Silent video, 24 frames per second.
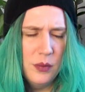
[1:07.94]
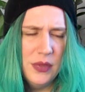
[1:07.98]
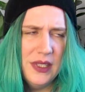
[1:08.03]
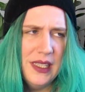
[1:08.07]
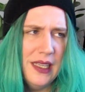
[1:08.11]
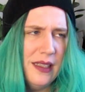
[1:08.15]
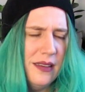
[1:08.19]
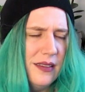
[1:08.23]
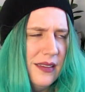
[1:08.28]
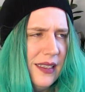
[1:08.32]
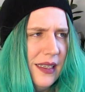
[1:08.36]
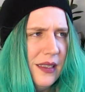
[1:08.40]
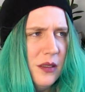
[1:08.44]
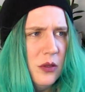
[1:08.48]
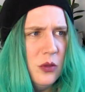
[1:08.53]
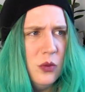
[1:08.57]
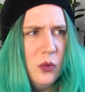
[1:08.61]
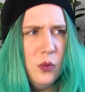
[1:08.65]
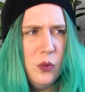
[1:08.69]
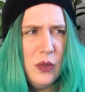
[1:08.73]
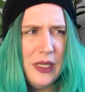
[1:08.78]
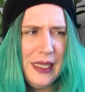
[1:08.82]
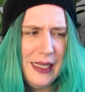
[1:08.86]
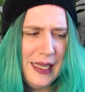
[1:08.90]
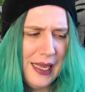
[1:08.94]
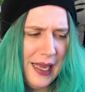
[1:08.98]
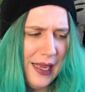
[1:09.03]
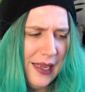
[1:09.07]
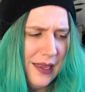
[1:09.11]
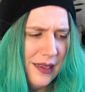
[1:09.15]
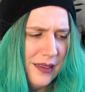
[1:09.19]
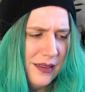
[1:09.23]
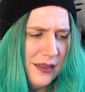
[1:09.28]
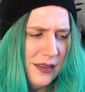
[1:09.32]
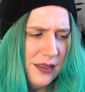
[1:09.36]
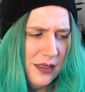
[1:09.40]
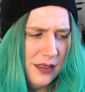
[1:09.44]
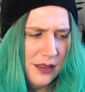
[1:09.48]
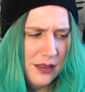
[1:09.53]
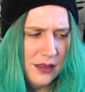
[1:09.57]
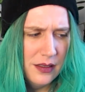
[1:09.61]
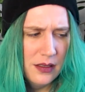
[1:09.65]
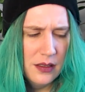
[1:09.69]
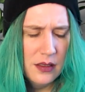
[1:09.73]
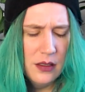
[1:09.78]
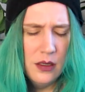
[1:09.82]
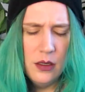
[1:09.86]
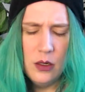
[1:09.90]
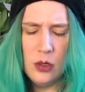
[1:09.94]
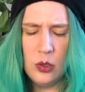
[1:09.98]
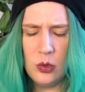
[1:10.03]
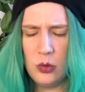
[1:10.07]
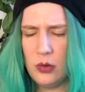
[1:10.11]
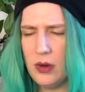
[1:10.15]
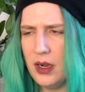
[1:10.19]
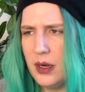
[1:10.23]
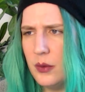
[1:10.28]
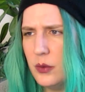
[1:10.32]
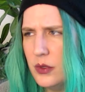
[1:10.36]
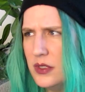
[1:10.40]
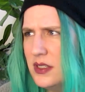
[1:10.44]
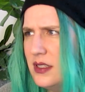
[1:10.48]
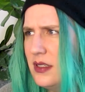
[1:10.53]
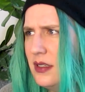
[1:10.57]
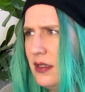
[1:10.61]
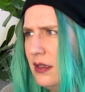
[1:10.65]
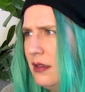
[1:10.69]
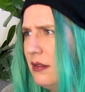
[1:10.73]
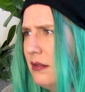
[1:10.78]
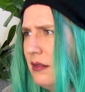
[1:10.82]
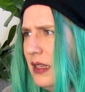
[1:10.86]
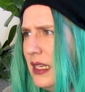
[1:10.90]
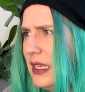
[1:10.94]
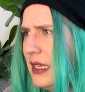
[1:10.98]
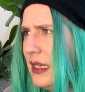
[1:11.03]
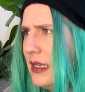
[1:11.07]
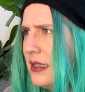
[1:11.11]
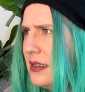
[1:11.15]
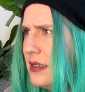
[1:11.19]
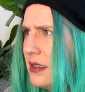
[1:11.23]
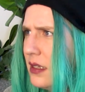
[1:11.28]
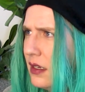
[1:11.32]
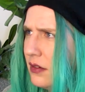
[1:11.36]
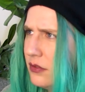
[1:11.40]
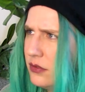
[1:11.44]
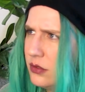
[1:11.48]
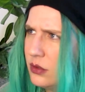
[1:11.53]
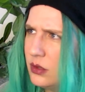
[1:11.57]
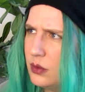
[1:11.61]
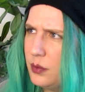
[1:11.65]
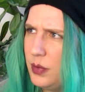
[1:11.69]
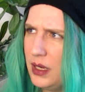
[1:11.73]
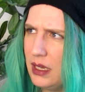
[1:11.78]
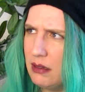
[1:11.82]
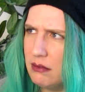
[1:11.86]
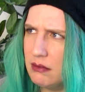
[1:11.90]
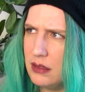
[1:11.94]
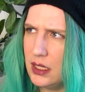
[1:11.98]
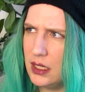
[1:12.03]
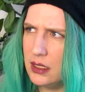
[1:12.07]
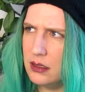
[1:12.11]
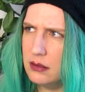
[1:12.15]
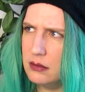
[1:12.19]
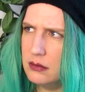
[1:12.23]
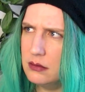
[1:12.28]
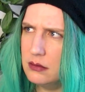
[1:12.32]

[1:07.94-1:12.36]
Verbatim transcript: That'll take all weekend. All right, what's the thinky stuff all about then?